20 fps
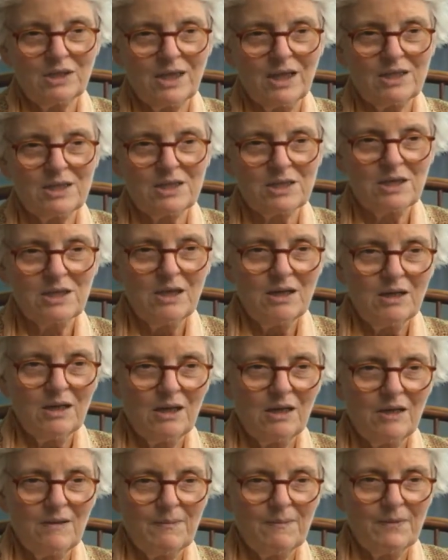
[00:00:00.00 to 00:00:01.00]
gets
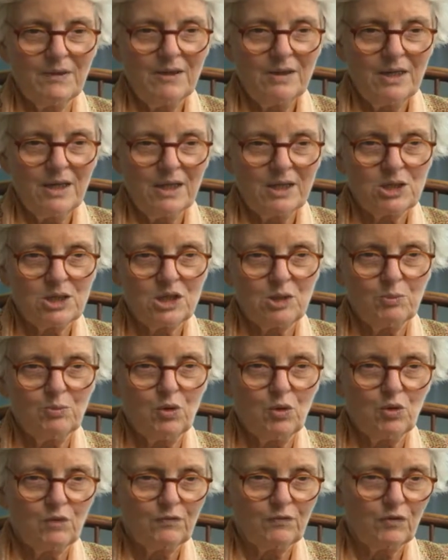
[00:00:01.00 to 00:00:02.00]
mm-hmm. um, its
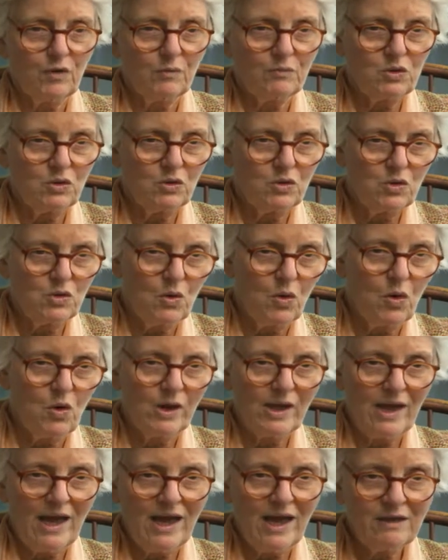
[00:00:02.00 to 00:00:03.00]
support from New
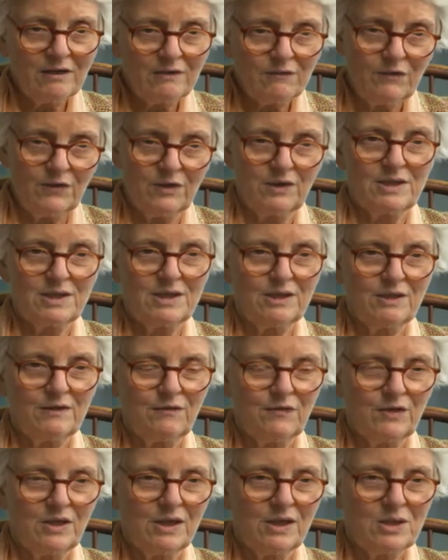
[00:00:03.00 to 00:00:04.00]
York and
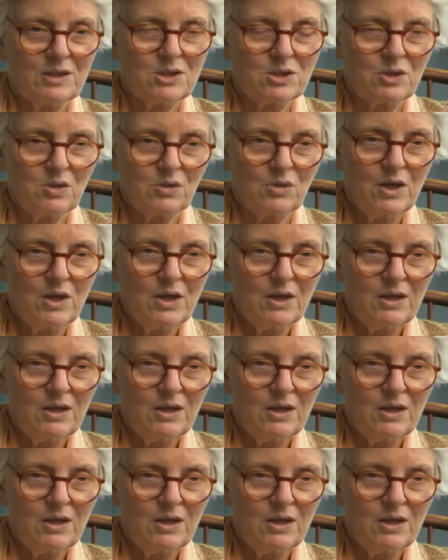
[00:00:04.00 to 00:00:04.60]
Philadelphia, and so